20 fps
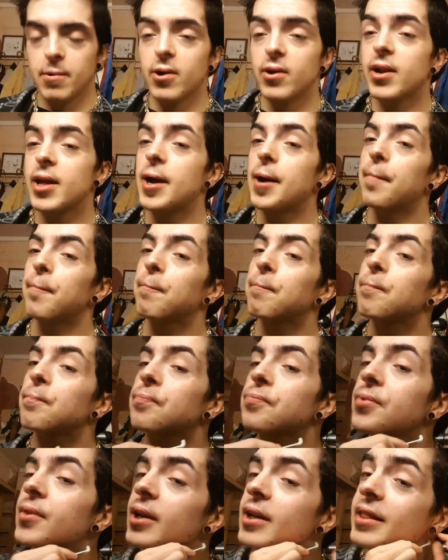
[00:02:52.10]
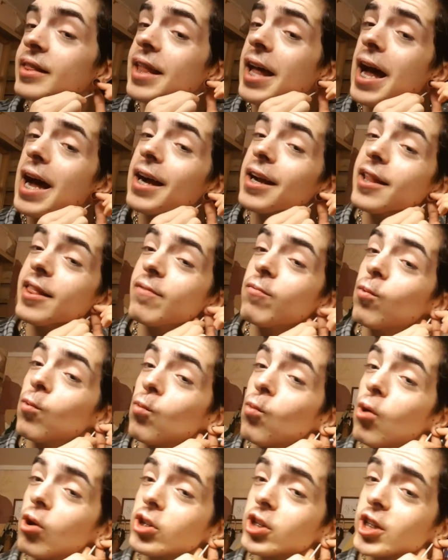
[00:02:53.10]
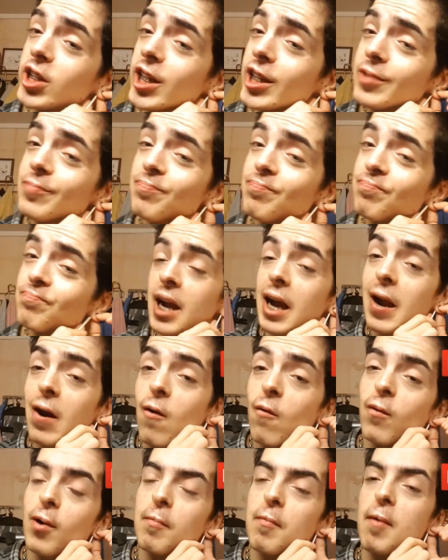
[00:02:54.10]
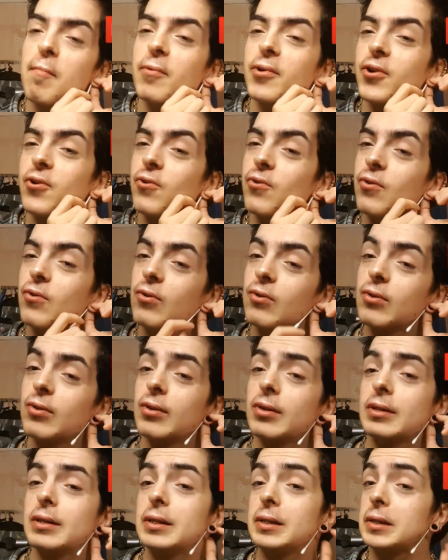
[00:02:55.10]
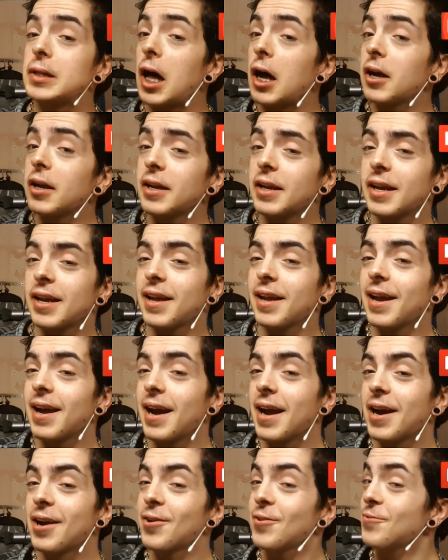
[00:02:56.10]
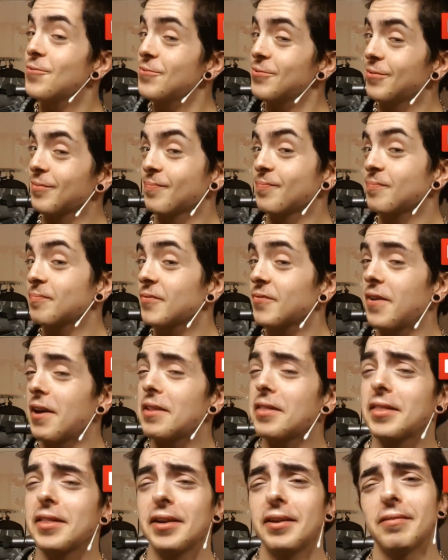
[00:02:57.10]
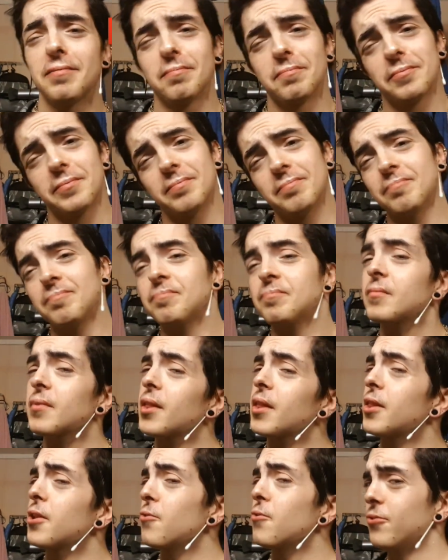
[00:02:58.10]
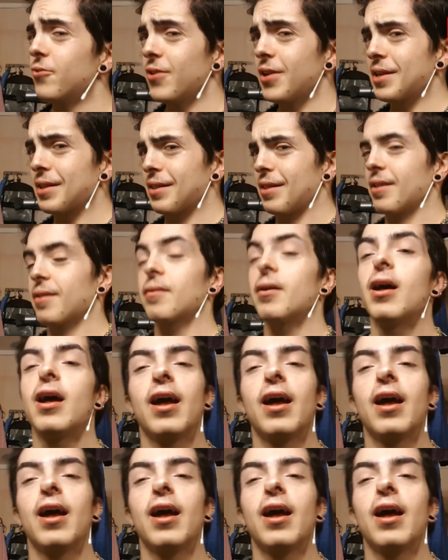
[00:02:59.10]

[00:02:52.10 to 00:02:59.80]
But yeah, thanks for watching. Remember to like and ooh, fancy. New trend.